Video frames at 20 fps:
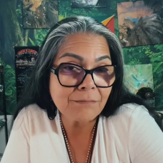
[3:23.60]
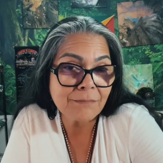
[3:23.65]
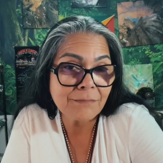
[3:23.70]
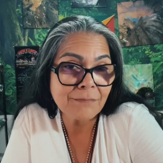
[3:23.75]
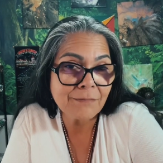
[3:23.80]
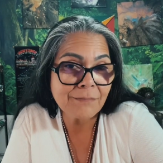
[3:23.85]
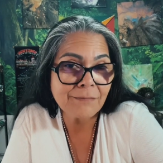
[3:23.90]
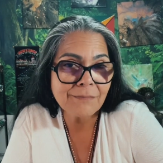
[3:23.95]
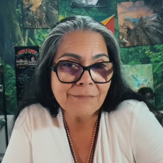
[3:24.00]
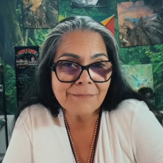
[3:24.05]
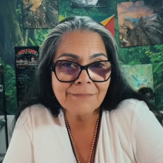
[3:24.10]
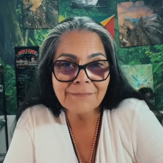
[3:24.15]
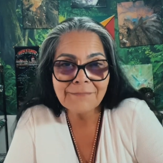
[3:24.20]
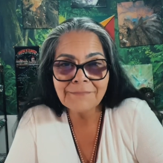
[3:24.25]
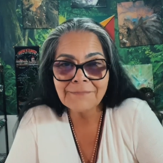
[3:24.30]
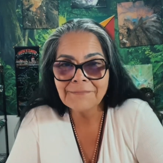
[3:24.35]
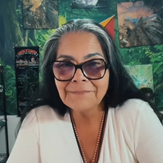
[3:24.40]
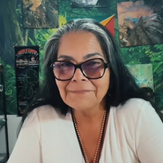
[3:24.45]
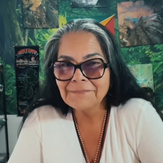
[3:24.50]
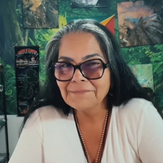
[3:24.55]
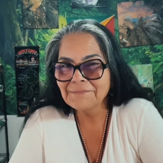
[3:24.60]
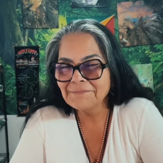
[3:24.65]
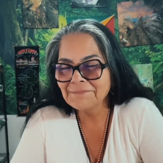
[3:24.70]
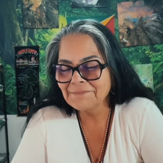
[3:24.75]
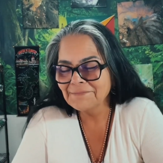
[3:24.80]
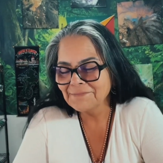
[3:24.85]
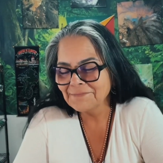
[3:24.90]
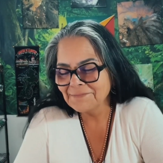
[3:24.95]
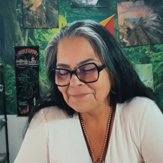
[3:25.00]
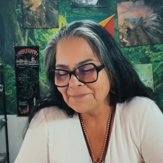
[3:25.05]

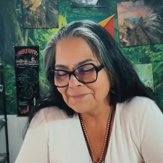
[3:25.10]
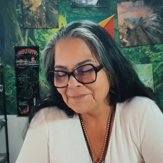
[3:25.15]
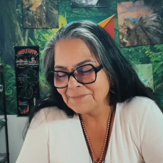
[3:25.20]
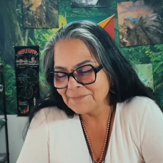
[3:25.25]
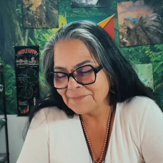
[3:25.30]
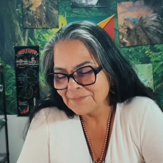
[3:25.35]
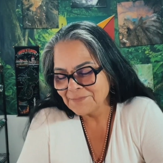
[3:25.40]
No one is speaking in this clip.